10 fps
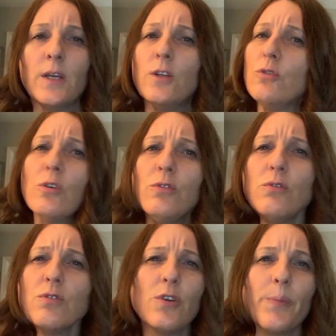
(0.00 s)
Don't
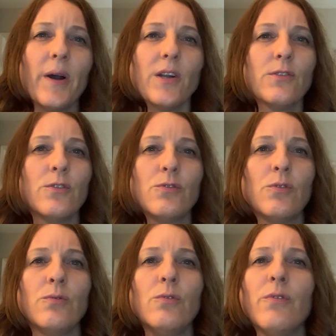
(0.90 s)
use your partner to
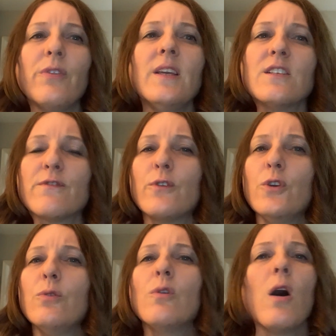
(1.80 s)
do things for
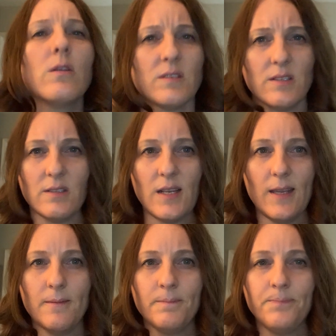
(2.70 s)
you constantly.
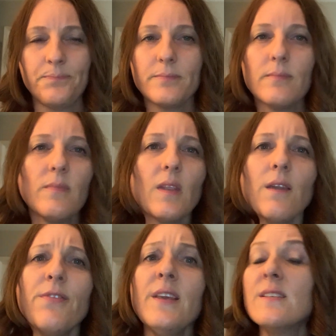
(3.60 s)

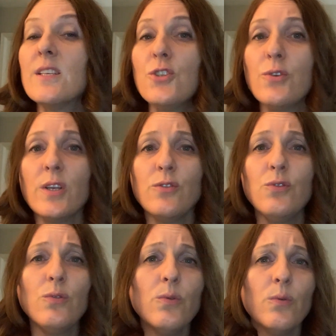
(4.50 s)
Things that you can
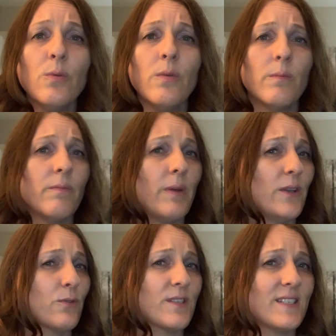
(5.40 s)
do by
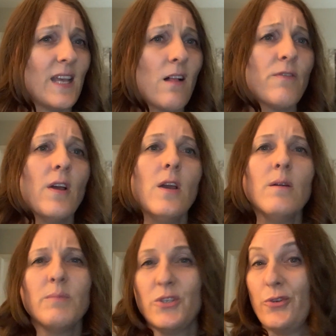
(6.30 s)
yourself,
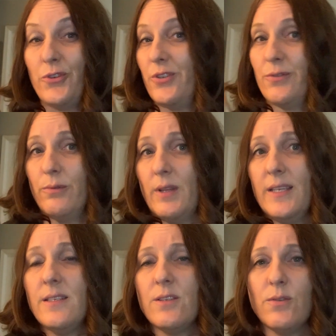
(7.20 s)
but you're just too
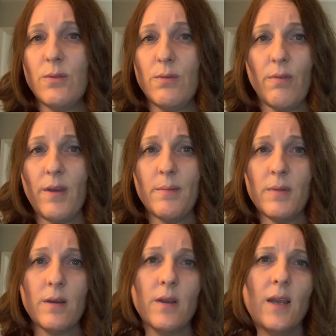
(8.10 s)
lazy to do them.
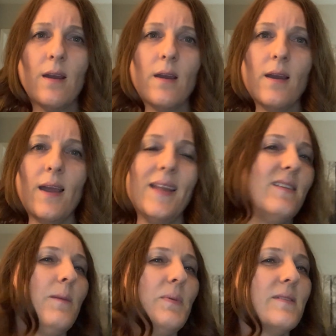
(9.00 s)
And
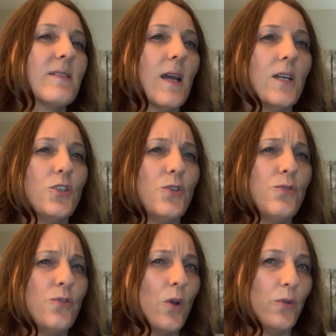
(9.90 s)
deep inside, you
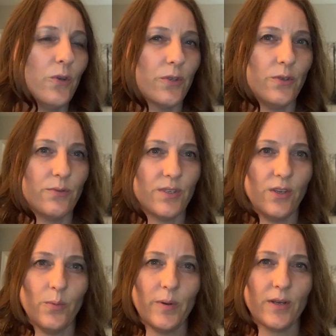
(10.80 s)
know you're using
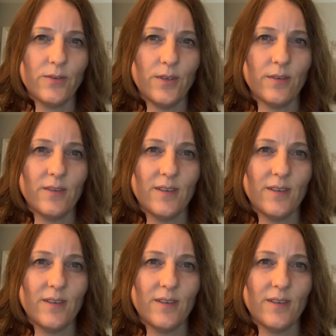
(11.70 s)
your partner.